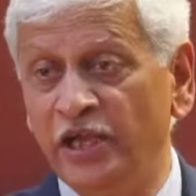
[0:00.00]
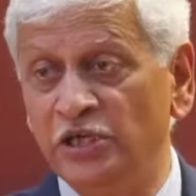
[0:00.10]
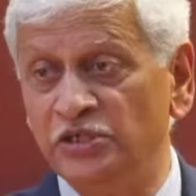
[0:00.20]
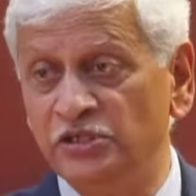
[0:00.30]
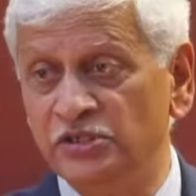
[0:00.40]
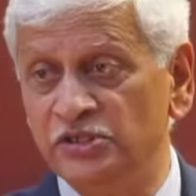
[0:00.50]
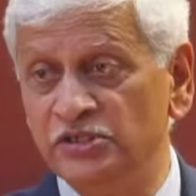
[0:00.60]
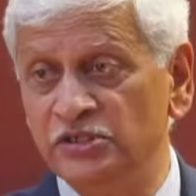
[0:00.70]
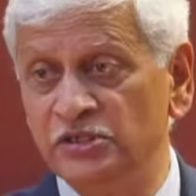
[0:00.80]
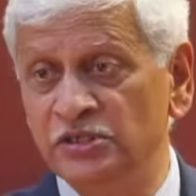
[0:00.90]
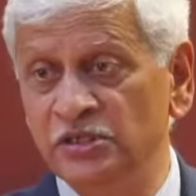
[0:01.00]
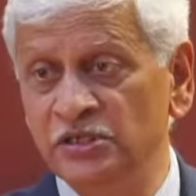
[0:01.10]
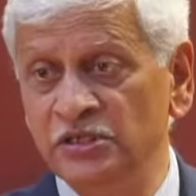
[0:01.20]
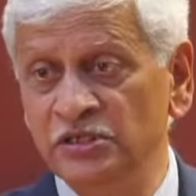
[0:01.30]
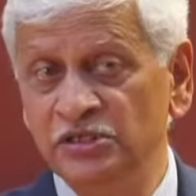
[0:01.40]
pay connections.
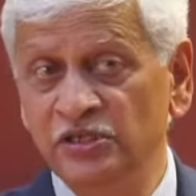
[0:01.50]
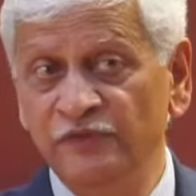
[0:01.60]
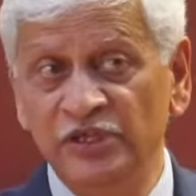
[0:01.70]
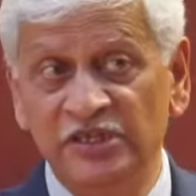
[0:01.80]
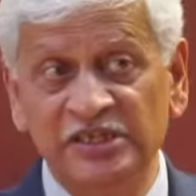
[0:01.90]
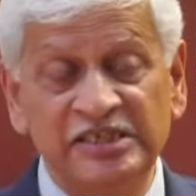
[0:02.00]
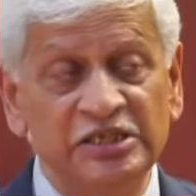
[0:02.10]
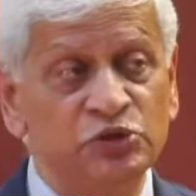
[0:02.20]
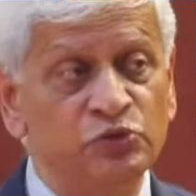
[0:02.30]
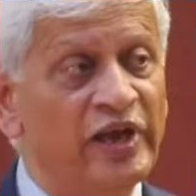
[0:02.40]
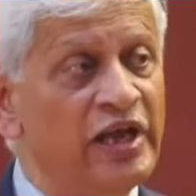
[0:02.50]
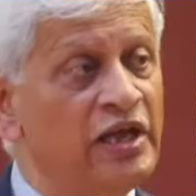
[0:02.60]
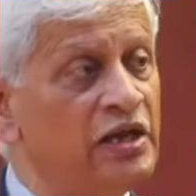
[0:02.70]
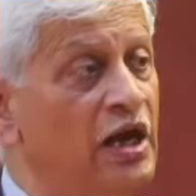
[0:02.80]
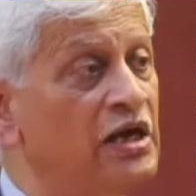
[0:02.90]
So therefore, this is
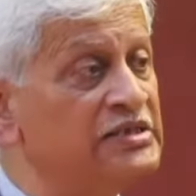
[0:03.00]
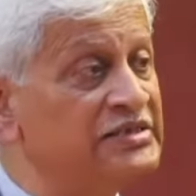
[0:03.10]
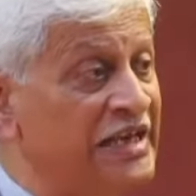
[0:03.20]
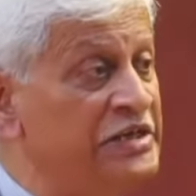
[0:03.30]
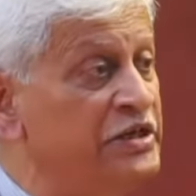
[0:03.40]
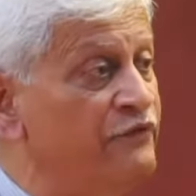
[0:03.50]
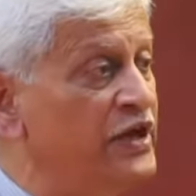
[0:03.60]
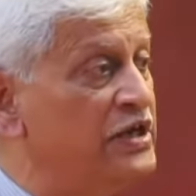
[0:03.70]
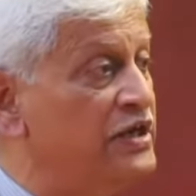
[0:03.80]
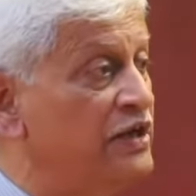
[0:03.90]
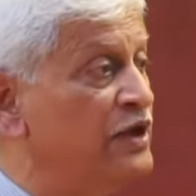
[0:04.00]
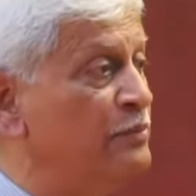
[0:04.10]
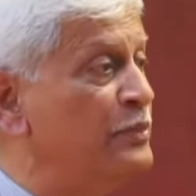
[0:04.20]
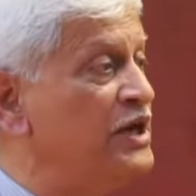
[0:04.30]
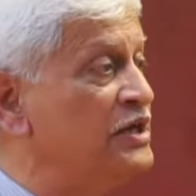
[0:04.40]
where our scientific
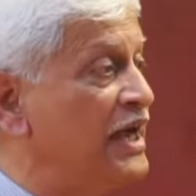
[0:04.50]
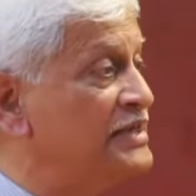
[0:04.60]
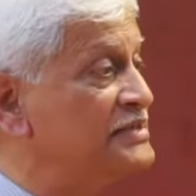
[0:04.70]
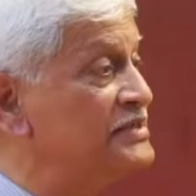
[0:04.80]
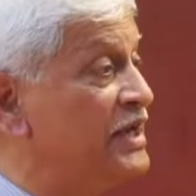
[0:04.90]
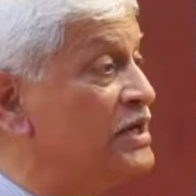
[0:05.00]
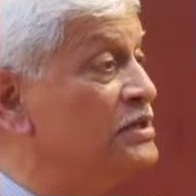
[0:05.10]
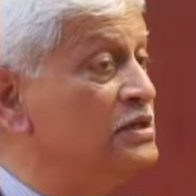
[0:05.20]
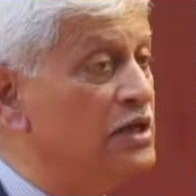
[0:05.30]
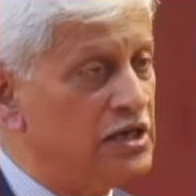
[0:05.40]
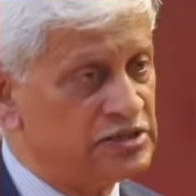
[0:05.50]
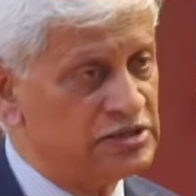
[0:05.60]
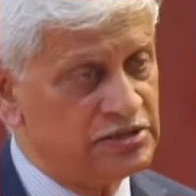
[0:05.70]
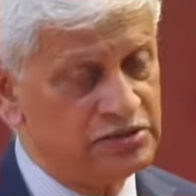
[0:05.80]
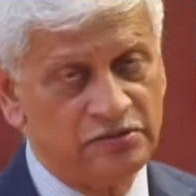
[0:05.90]
development has taken
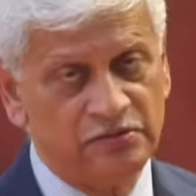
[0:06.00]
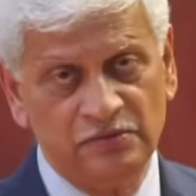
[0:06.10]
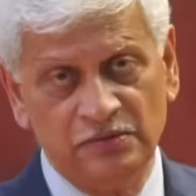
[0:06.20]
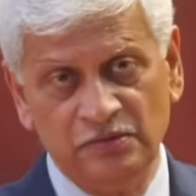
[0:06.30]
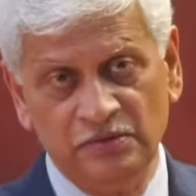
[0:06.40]
us.